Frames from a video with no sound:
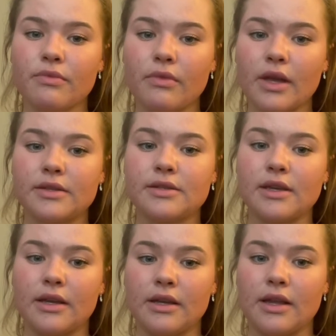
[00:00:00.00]
it's
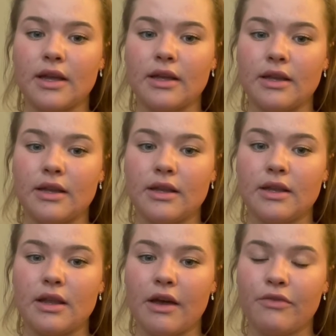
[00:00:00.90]
it it
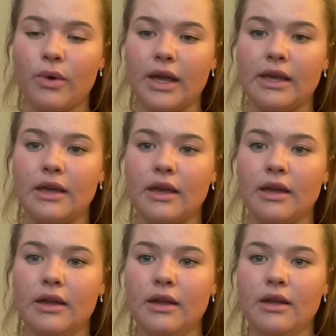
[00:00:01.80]
FYE
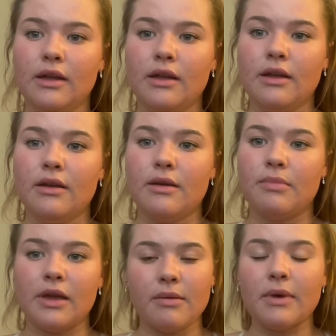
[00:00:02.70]

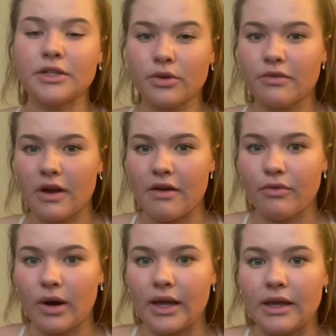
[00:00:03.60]
being a mentor for
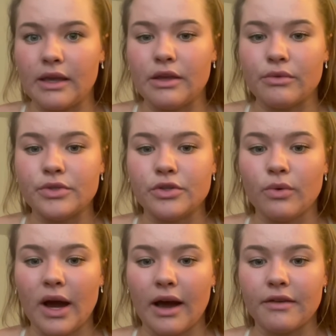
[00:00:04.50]
FYE, you do
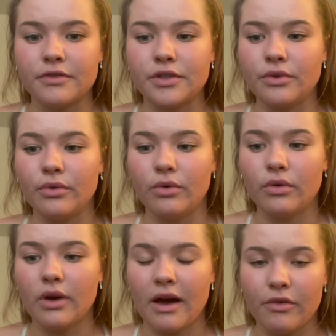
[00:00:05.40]
have to
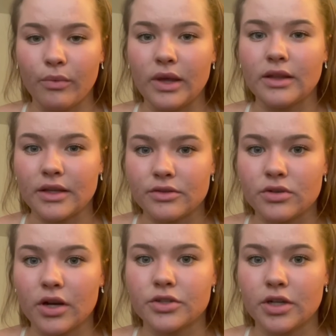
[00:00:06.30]
have a weekly
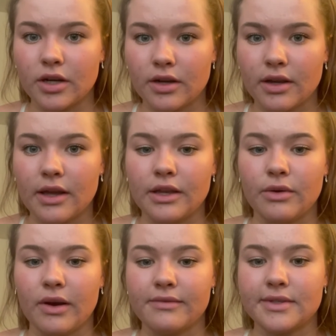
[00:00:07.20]
structure and you
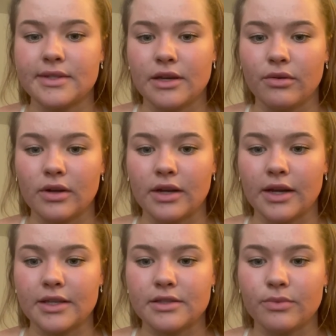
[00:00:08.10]
have to stay
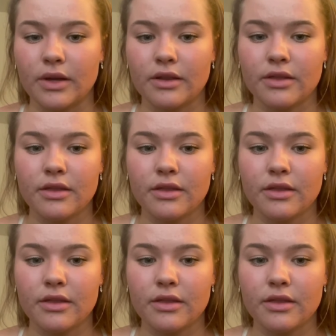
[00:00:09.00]
organized with